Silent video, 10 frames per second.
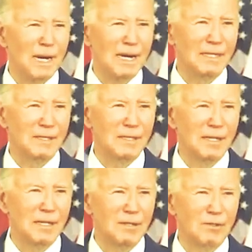
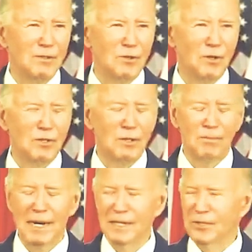
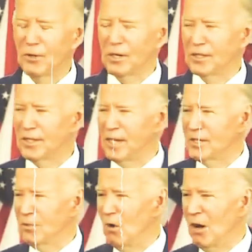ban choice
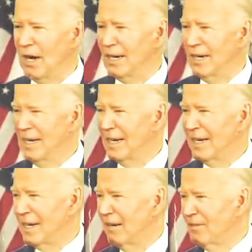nationwide
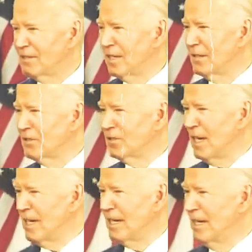in every single
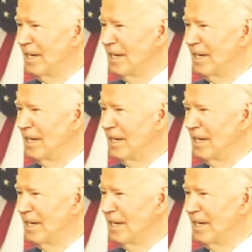state.